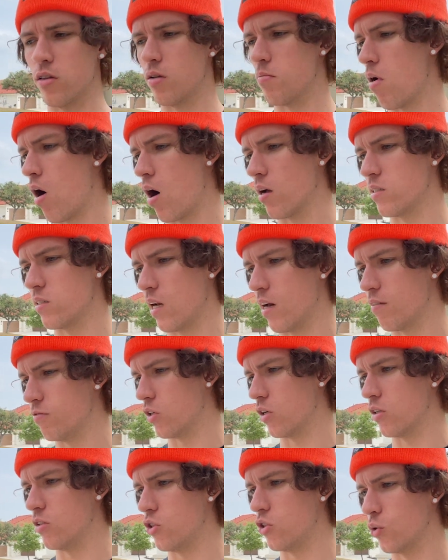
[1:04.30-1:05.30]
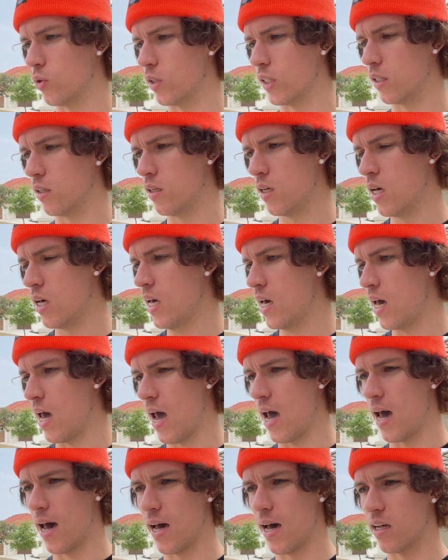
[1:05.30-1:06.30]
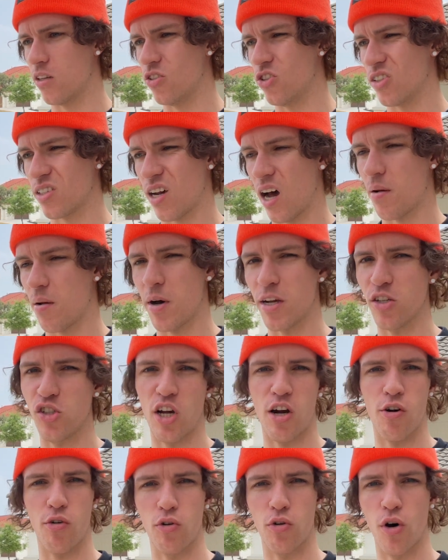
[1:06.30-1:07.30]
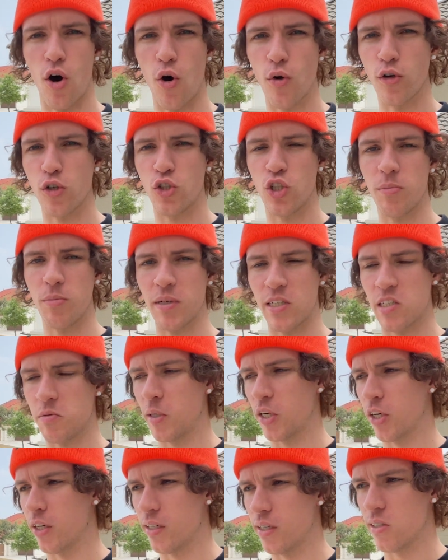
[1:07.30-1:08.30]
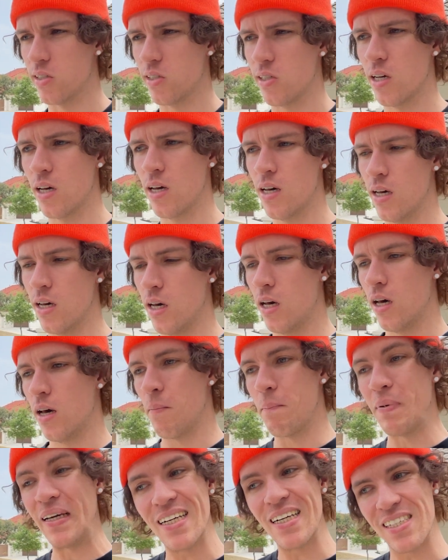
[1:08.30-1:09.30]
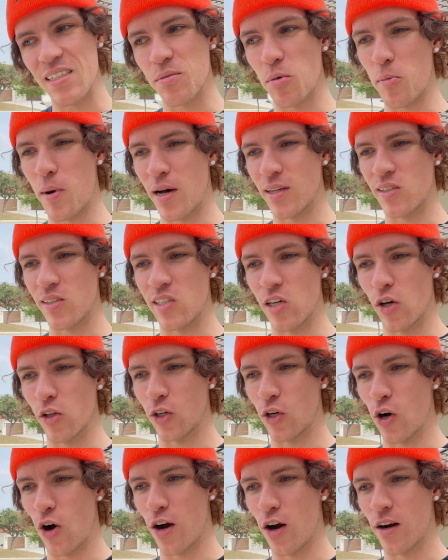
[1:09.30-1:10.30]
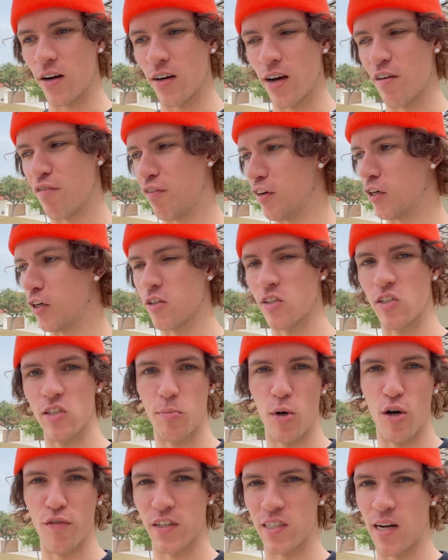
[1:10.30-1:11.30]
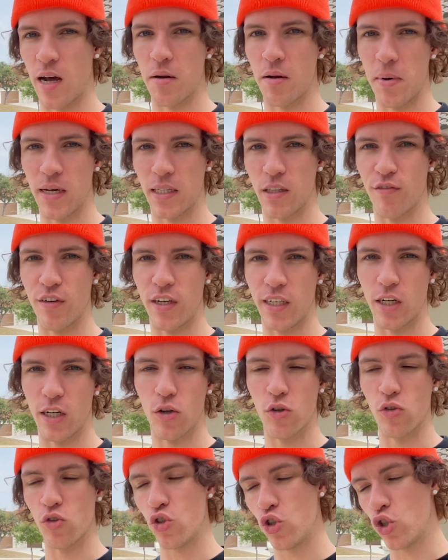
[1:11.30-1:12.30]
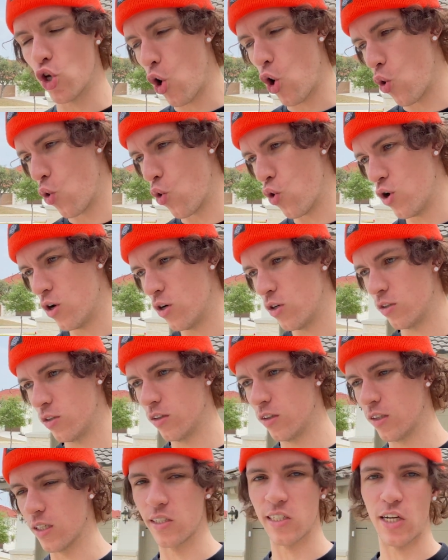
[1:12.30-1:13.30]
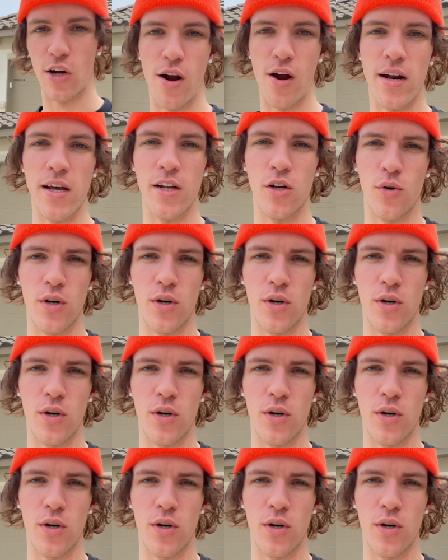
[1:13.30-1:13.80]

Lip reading: the mods that I've done to it and just kind of my general ownership experience. Because I'm about to sell the car, I figure this is the perfect time to make the video. So let's get right into